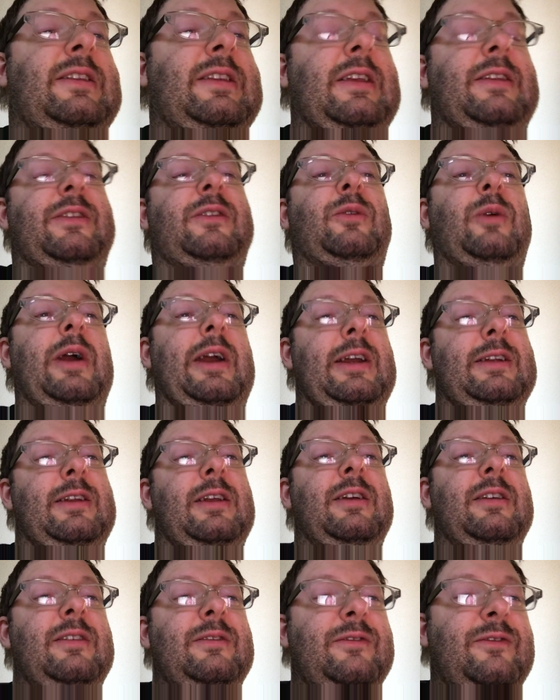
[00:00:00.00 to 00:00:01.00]
10th grade,
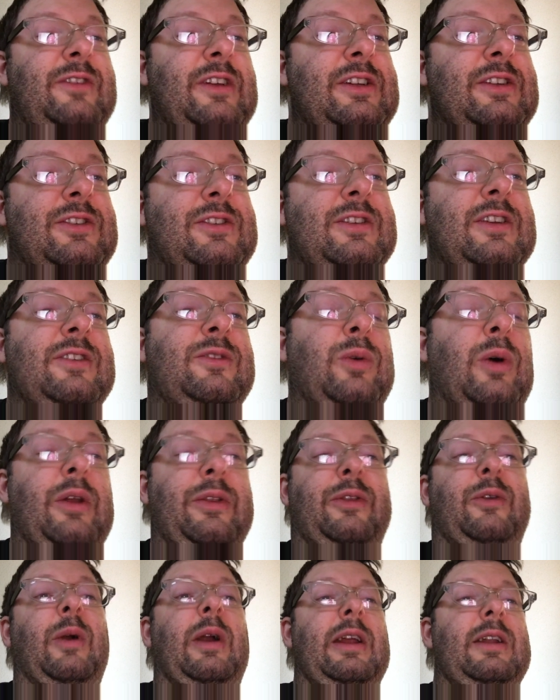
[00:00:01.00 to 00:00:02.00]
finished in the
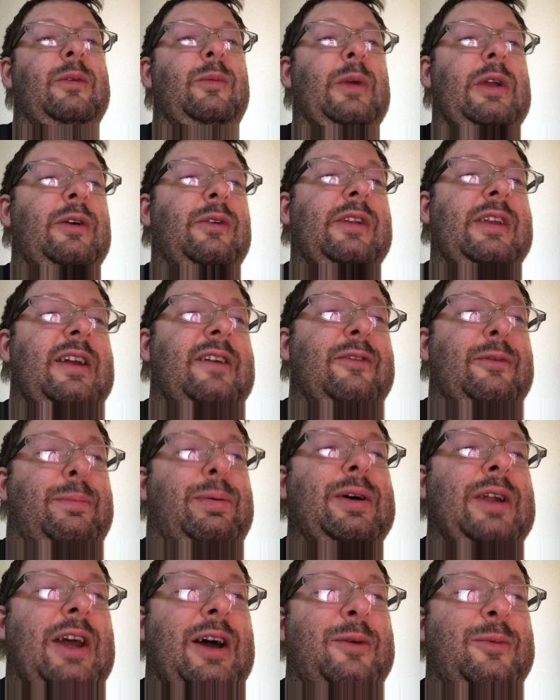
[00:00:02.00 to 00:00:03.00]
12th grade, and we only ever
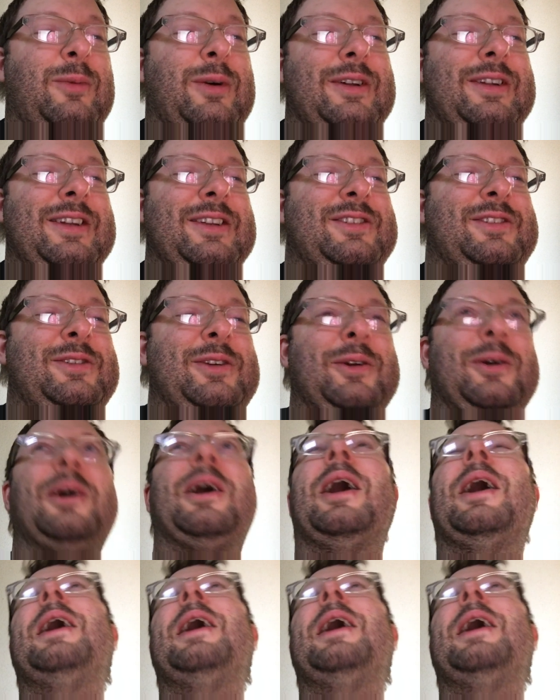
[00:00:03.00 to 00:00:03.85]
put out one issue.